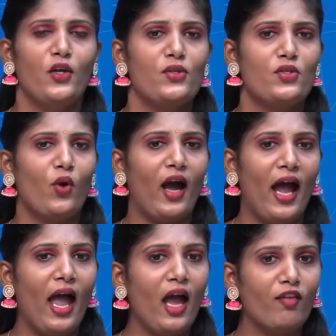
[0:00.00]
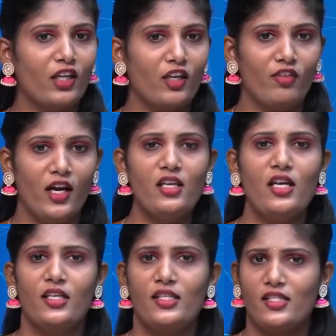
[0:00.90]
So I have given
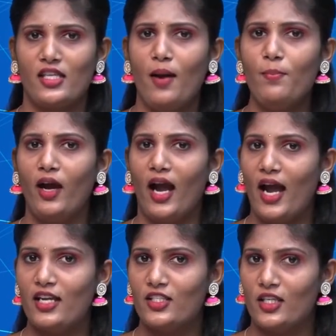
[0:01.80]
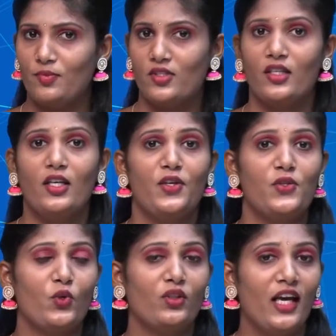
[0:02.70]
some items
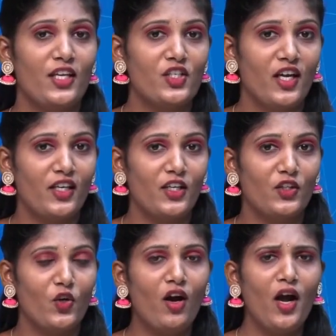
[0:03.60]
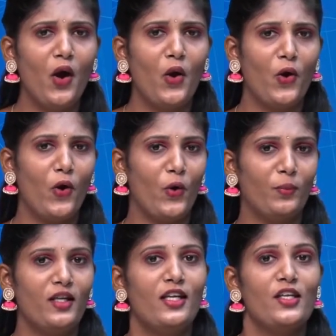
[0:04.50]
so that are in your
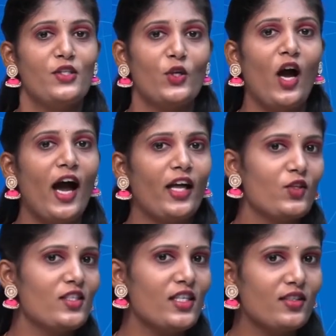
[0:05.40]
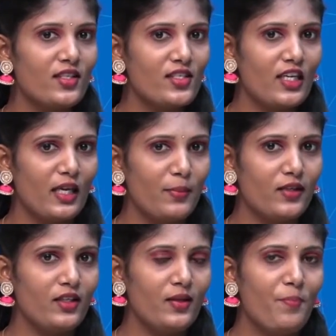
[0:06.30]
home. So are you seeing this table?